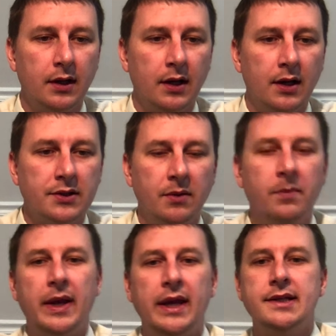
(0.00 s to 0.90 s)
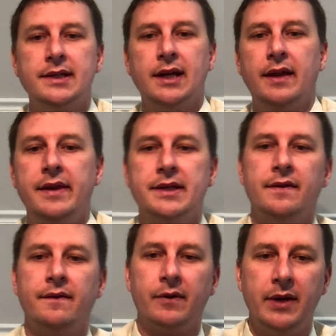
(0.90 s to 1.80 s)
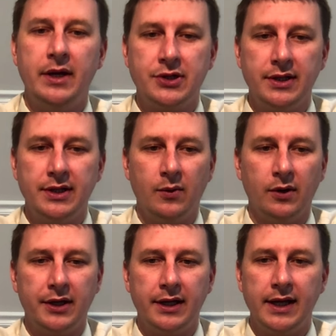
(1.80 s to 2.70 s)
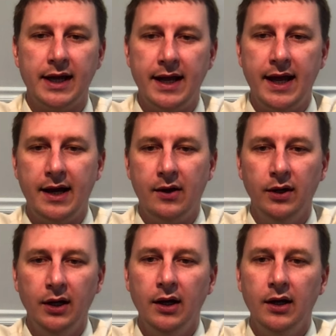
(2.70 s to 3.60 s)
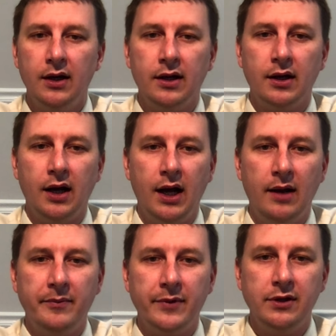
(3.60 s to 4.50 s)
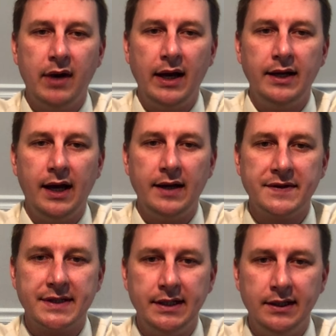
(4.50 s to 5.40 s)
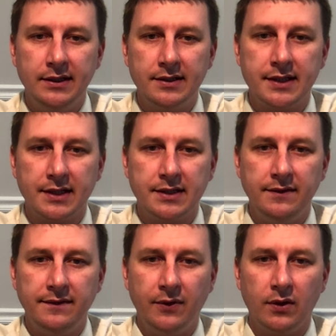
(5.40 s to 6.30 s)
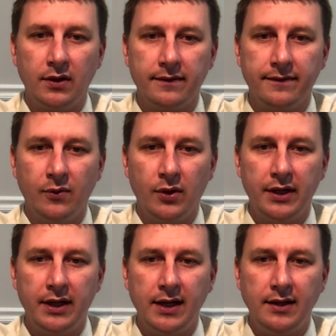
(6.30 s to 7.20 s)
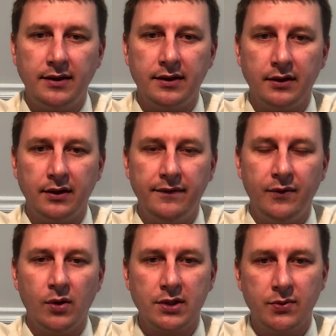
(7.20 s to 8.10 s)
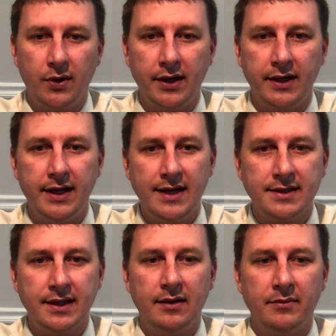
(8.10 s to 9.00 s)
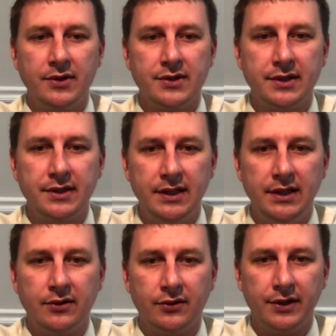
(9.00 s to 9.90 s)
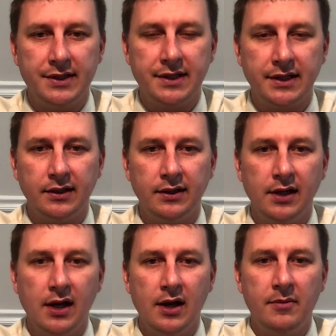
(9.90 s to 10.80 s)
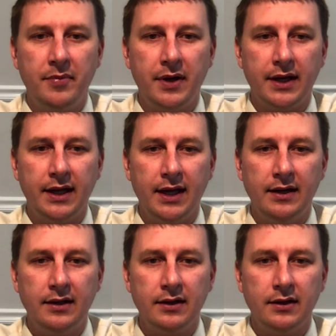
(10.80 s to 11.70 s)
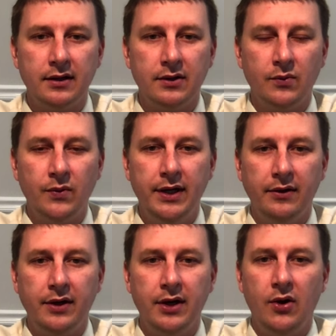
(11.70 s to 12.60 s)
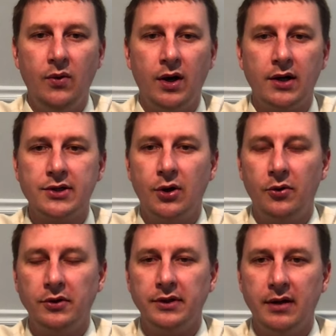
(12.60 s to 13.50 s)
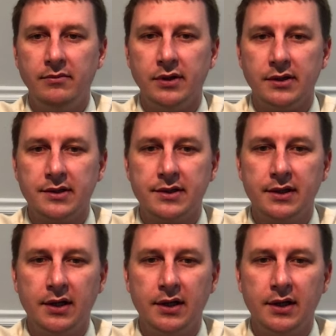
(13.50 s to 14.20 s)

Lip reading: So based on this information that we're looking at now, you might not have seen 64, 48, 34, 20. Yes, the number's decreasing, but again, we don't know our total numbers.